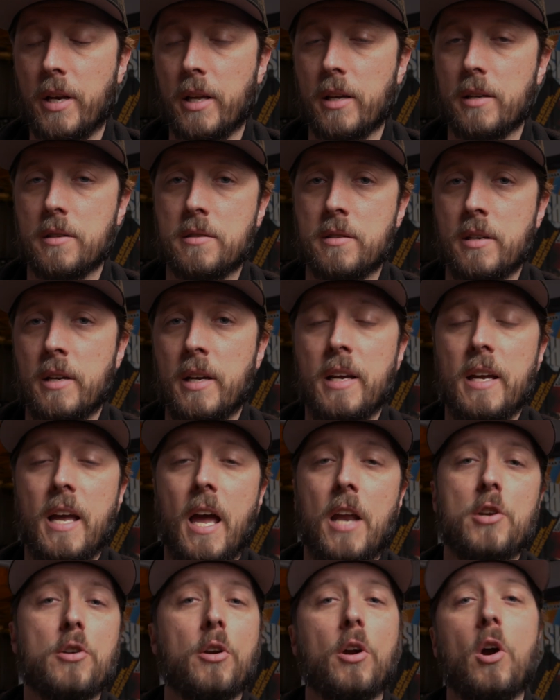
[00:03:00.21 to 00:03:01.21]
it is,
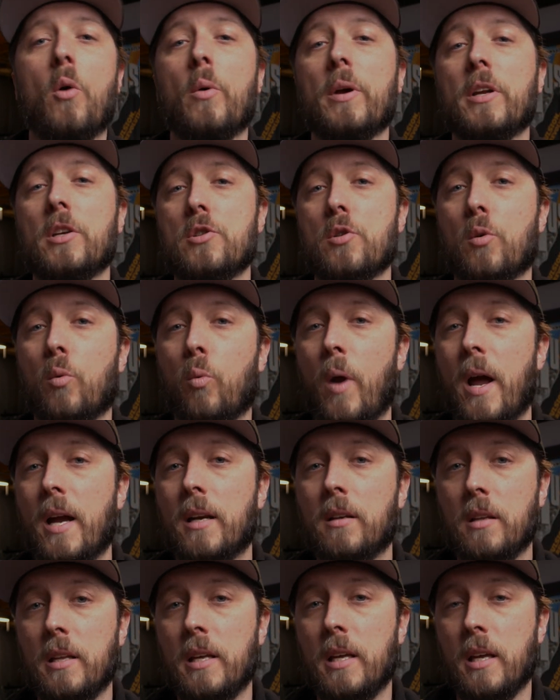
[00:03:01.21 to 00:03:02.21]
and you're going
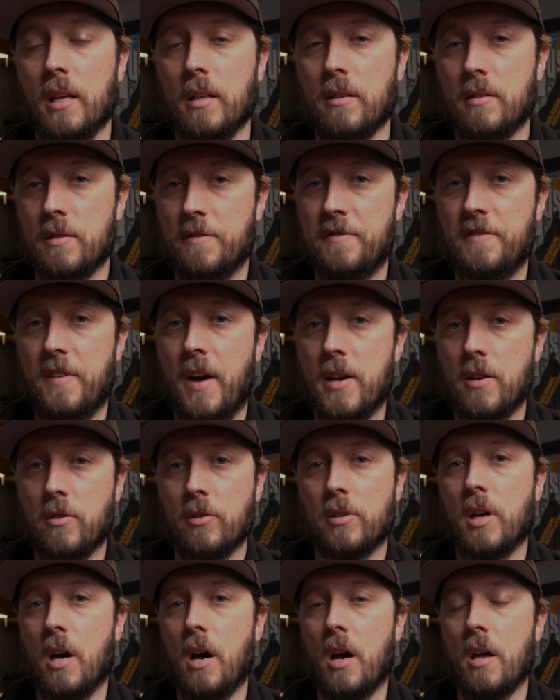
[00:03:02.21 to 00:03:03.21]
directly into Final
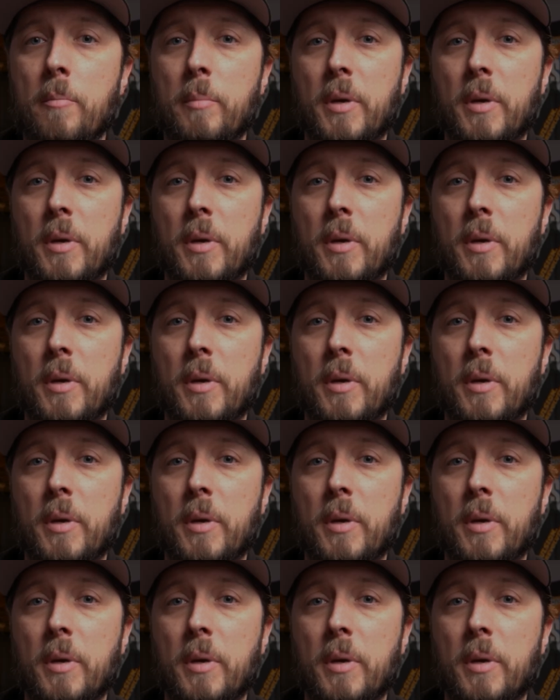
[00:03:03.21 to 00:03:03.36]
Cut.